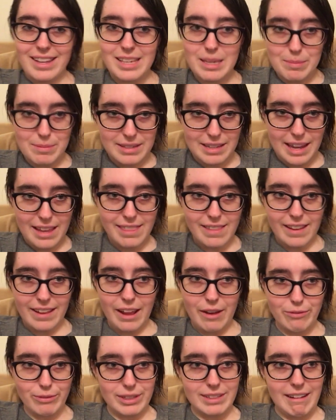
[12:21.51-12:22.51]
I keep saying that
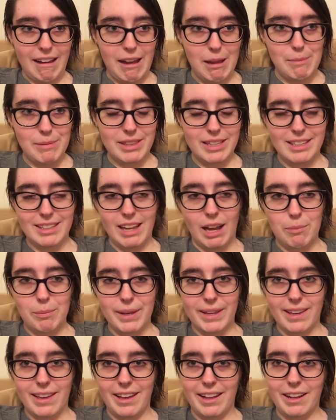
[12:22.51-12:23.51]
every time and then not
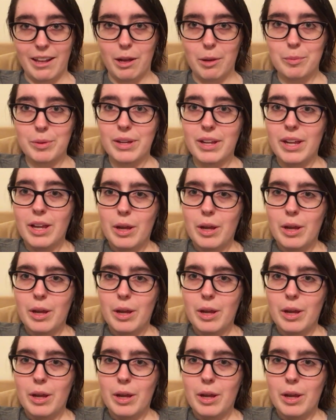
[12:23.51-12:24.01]
picking it up.